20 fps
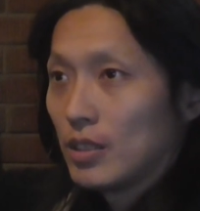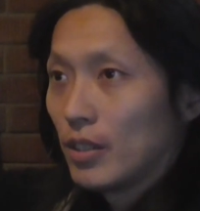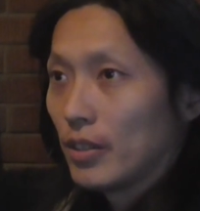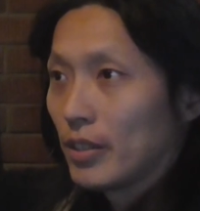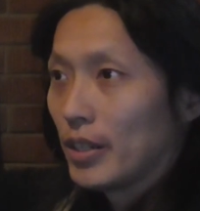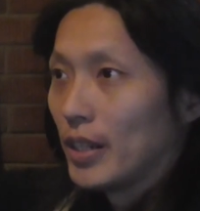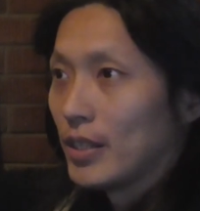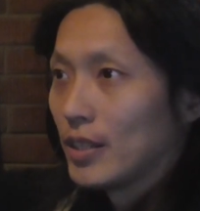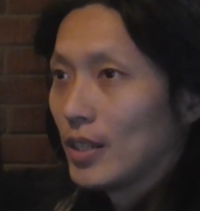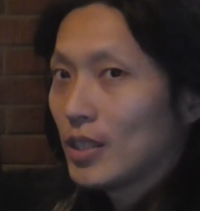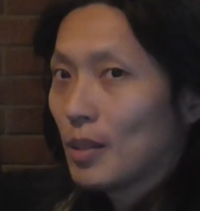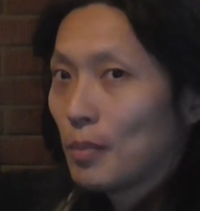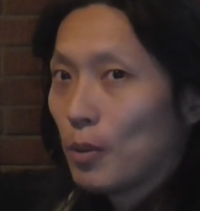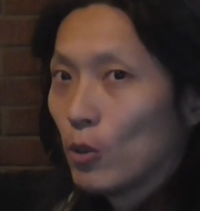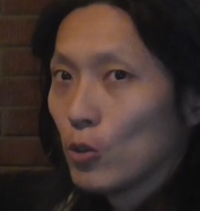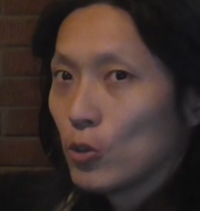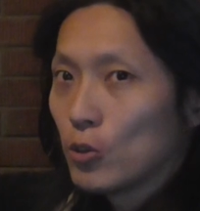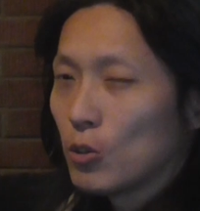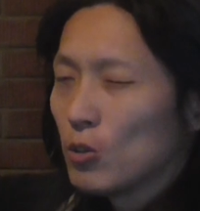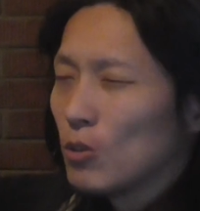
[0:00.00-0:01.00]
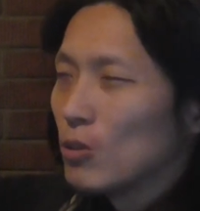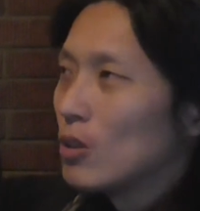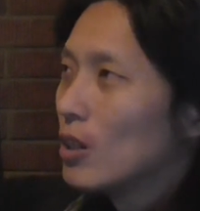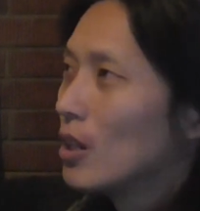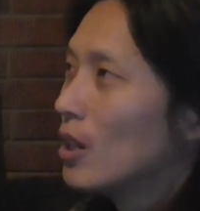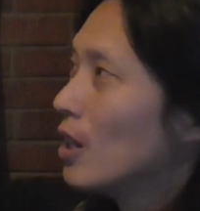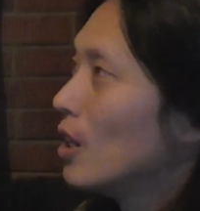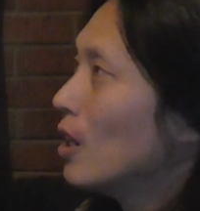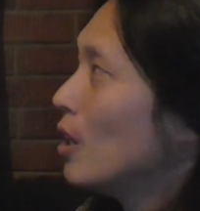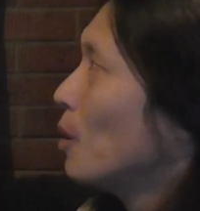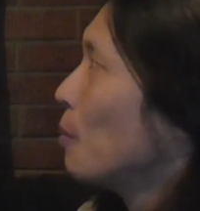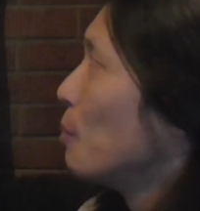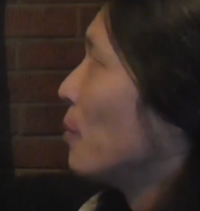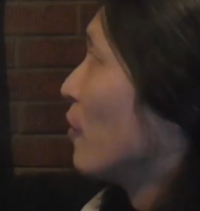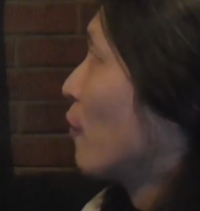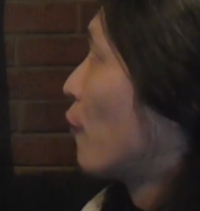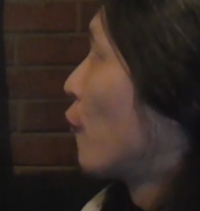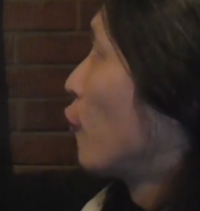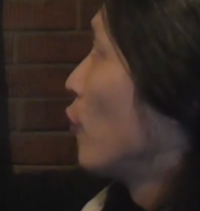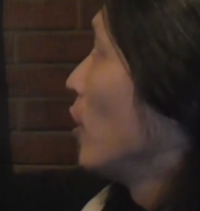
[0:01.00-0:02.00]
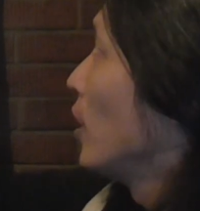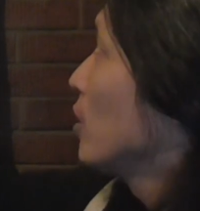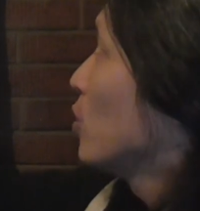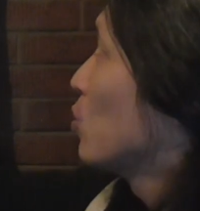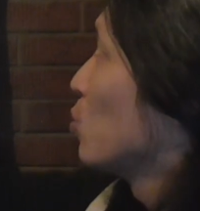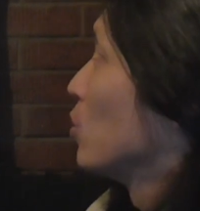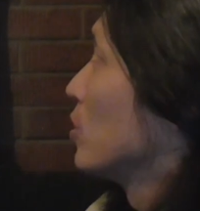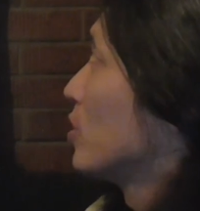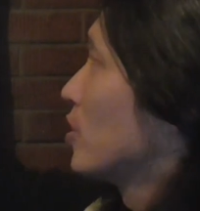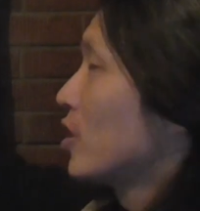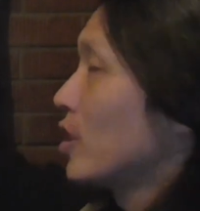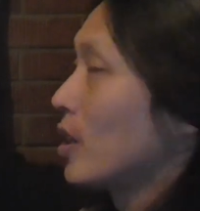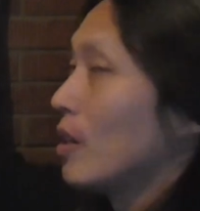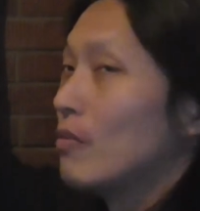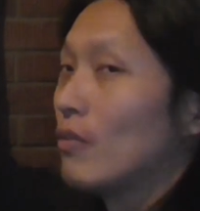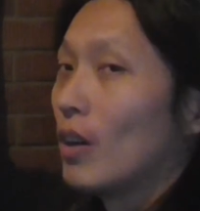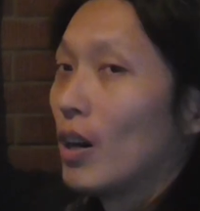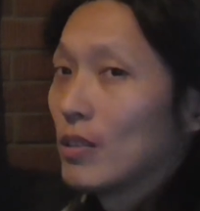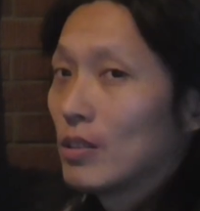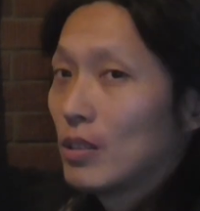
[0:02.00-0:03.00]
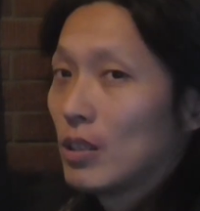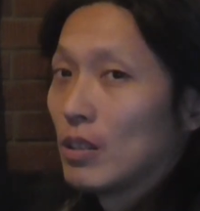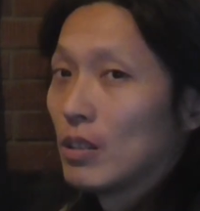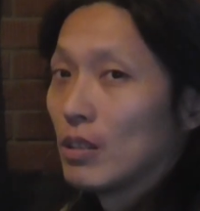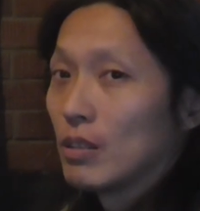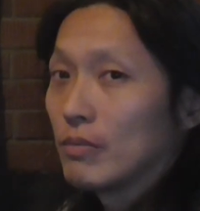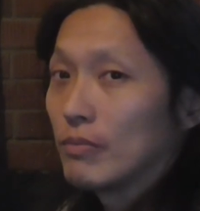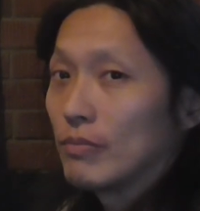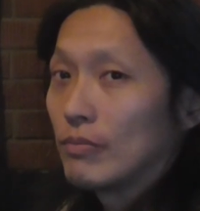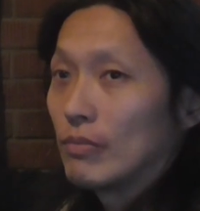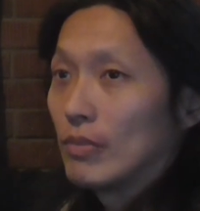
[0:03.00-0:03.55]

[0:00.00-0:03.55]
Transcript: Okay, they're supposed to be friends with Chen Wangting.